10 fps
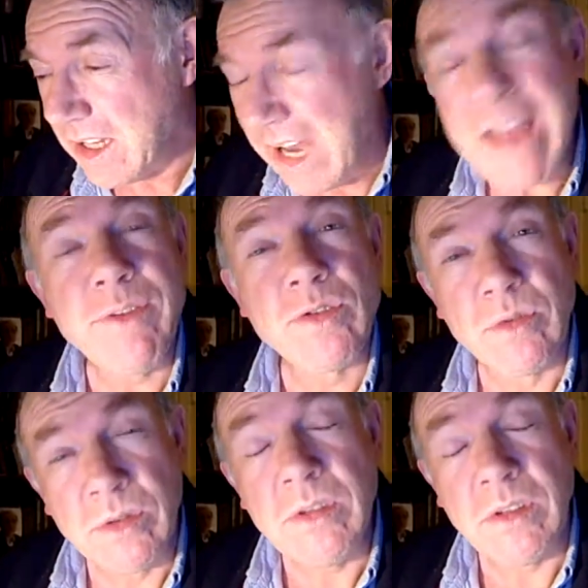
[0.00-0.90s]
Life is
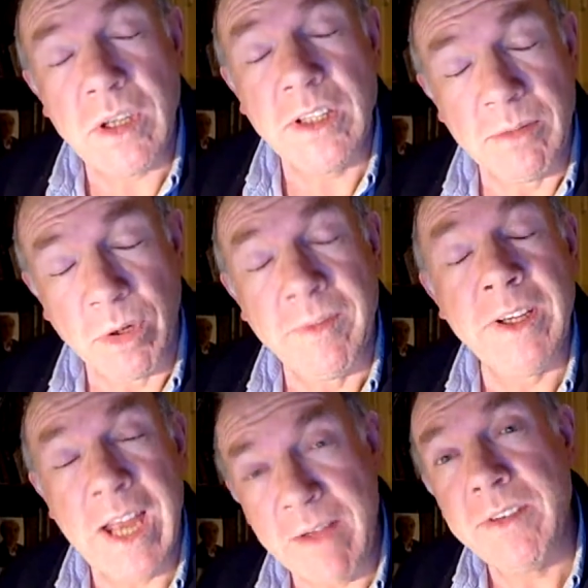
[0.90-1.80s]
good, you know, at the
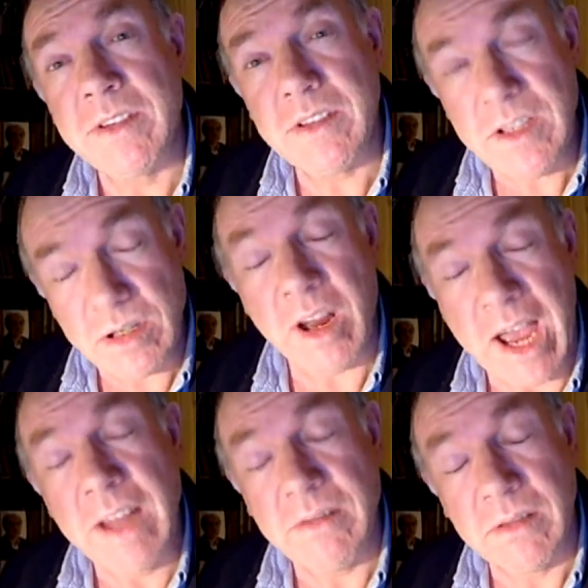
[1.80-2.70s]
moment. Life is it's all
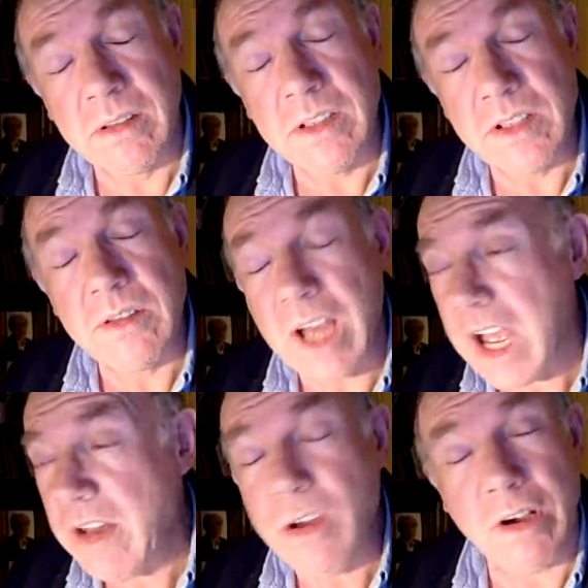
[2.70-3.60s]
right, you know. It's
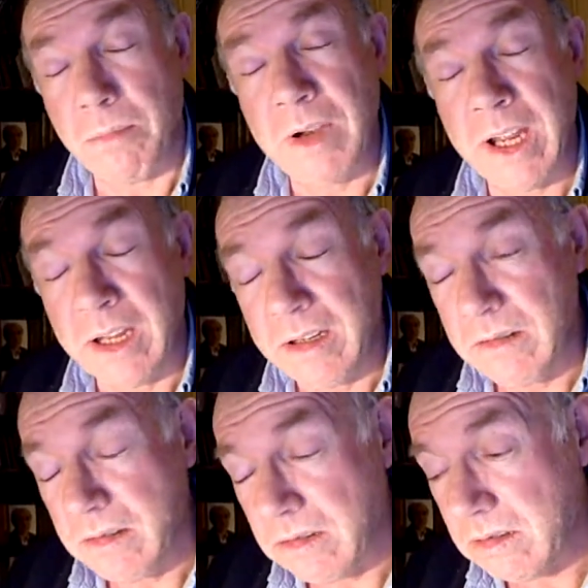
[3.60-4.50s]
I'm not complaining,
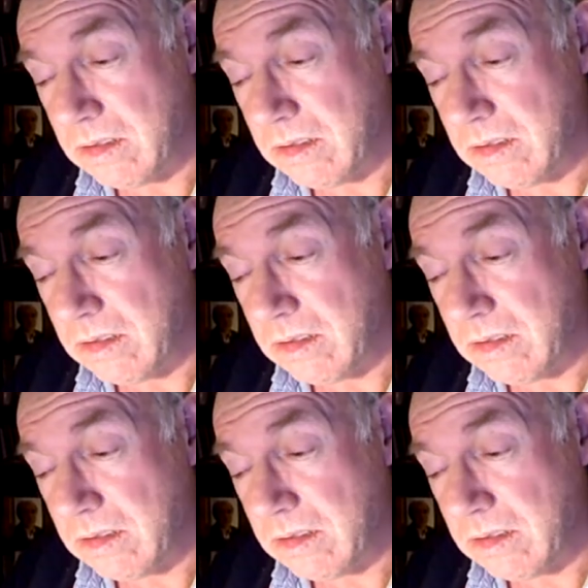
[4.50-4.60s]
you know.